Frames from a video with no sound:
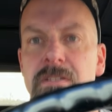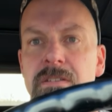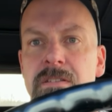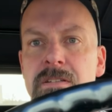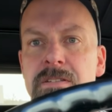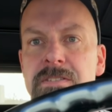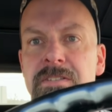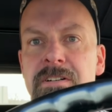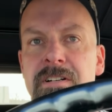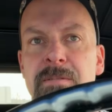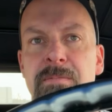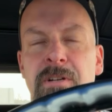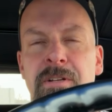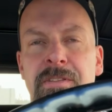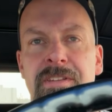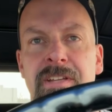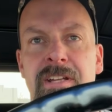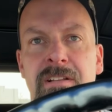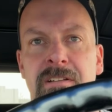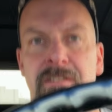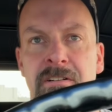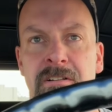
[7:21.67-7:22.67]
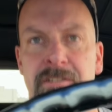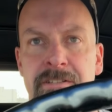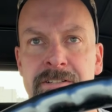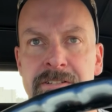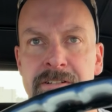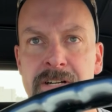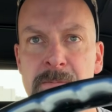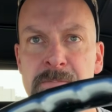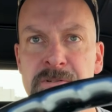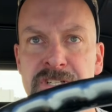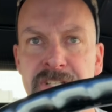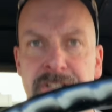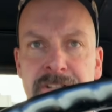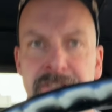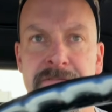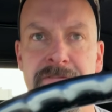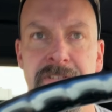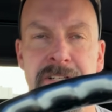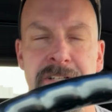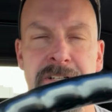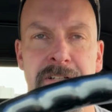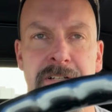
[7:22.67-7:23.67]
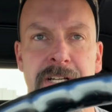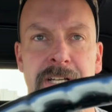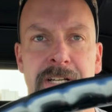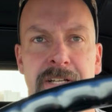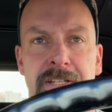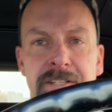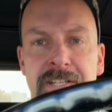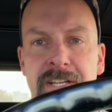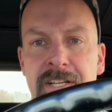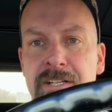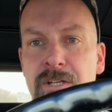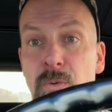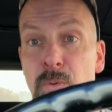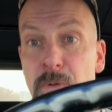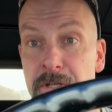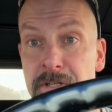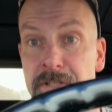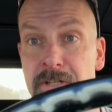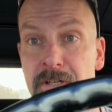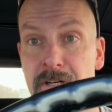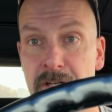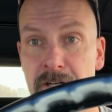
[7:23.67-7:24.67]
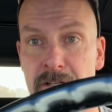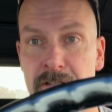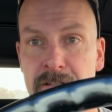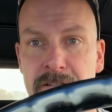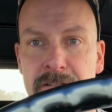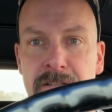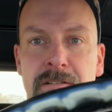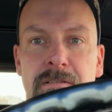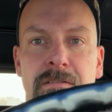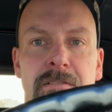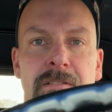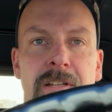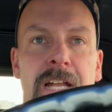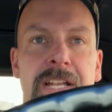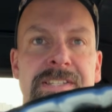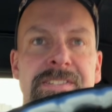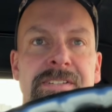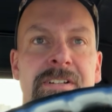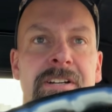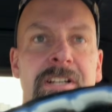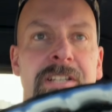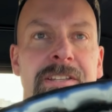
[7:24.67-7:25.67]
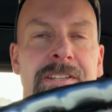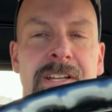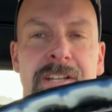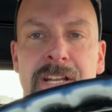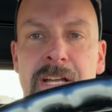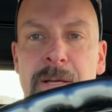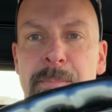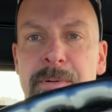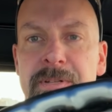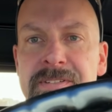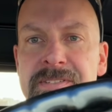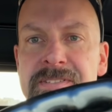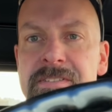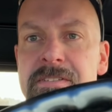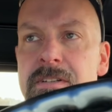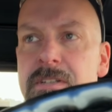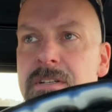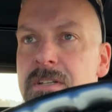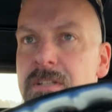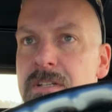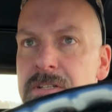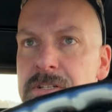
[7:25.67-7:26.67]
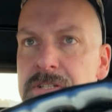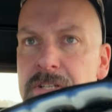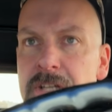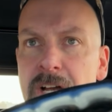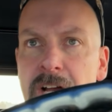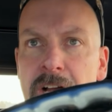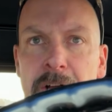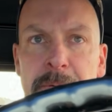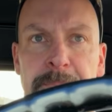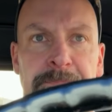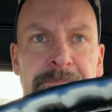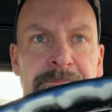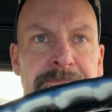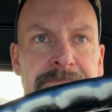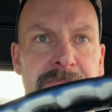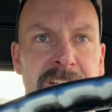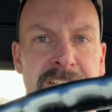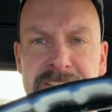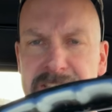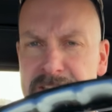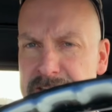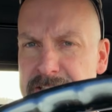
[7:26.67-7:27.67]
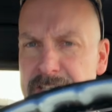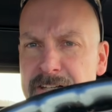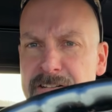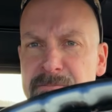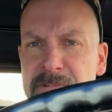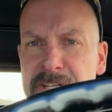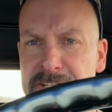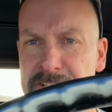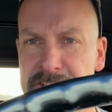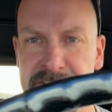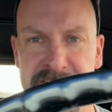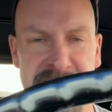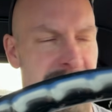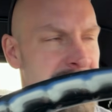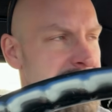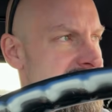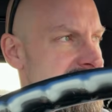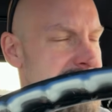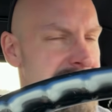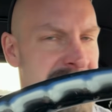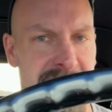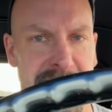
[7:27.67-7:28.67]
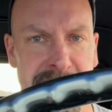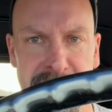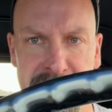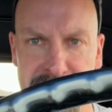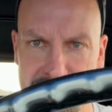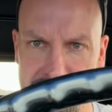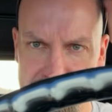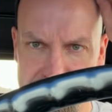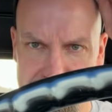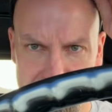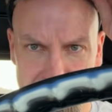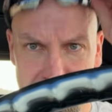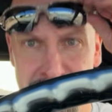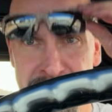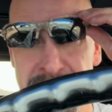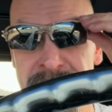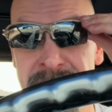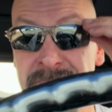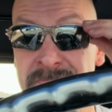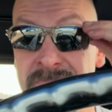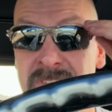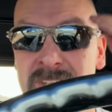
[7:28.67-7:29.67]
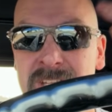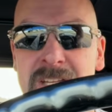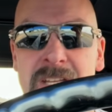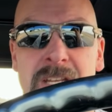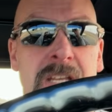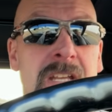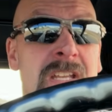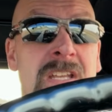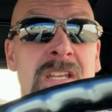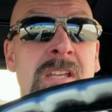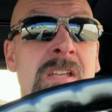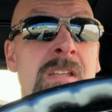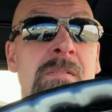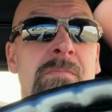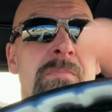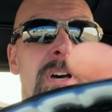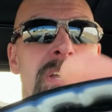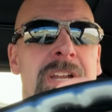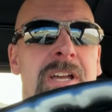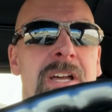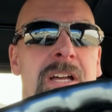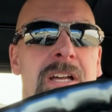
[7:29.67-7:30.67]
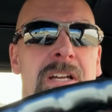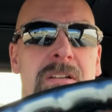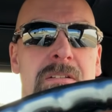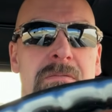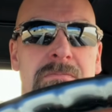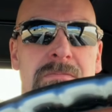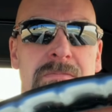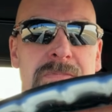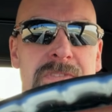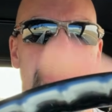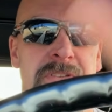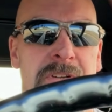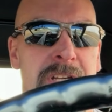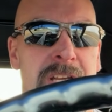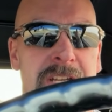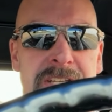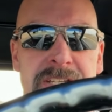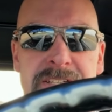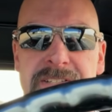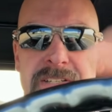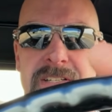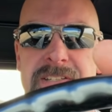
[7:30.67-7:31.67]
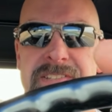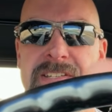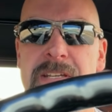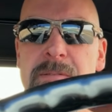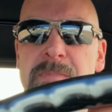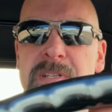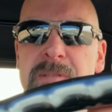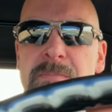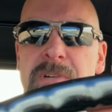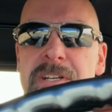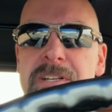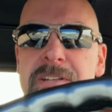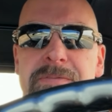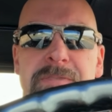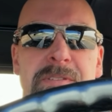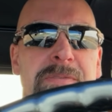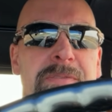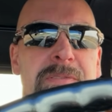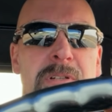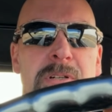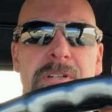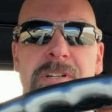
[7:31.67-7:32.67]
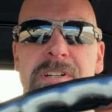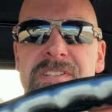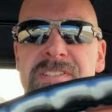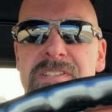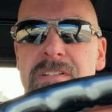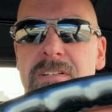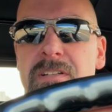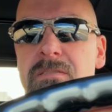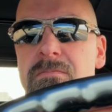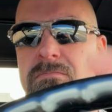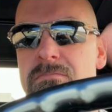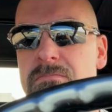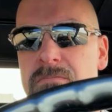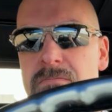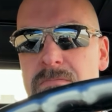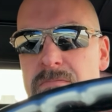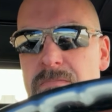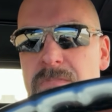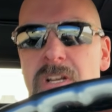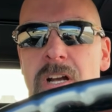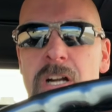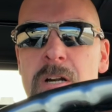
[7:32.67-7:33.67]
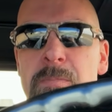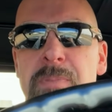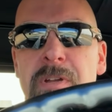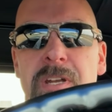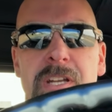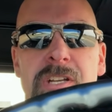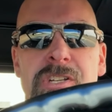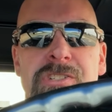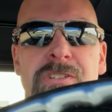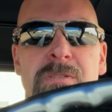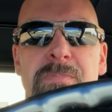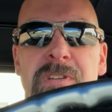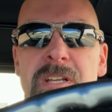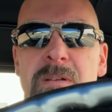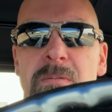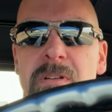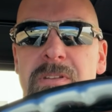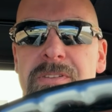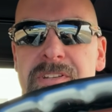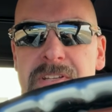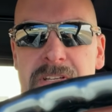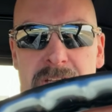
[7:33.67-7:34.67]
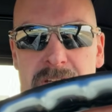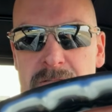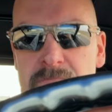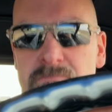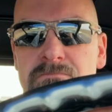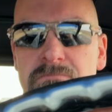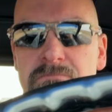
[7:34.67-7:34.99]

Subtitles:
Sorry about that little interruption in the video. I had to take a work call. That's all right, that happens. I take care of my customers even on vacation. But so yeah, he's gonna send me money for floors and carpet. I should be able to